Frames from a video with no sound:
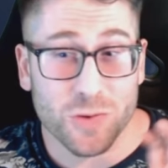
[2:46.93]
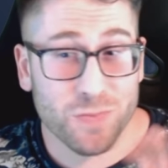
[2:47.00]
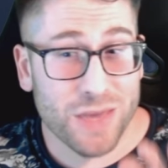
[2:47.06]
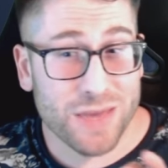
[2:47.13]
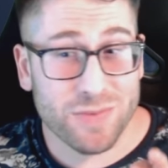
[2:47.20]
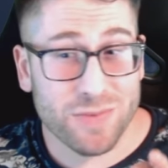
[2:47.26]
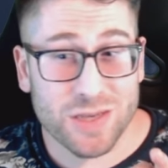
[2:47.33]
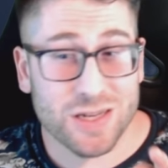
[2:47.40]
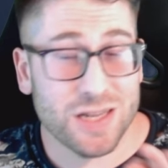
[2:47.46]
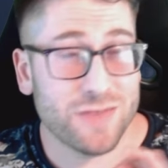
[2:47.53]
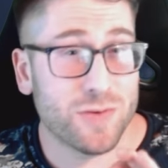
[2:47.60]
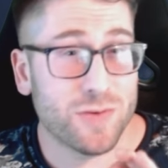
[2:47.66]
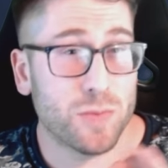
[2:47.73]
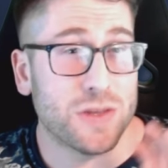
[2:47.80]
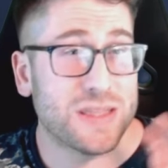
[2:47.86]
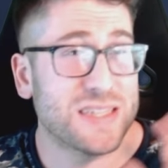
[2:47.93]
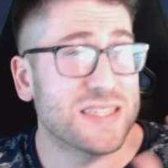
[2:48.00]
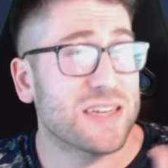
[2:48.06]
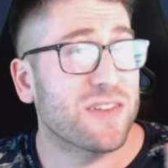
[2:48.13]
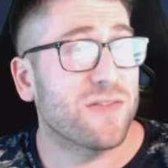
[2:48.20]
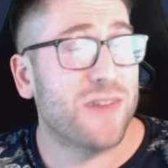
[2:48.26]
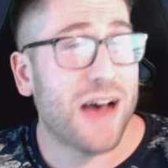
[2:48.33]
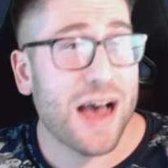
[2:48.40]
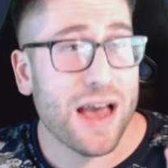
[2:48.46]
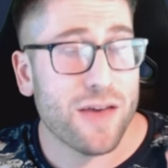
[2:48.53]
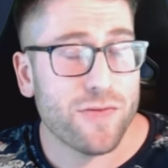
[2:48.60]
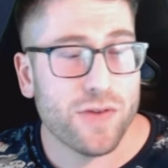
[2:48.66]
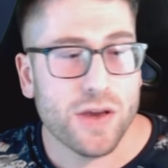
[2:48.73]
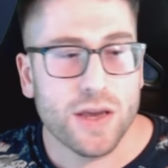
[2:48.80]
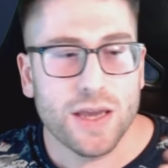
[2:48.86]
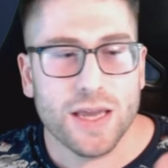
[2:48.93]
You maybe could even put this at 5.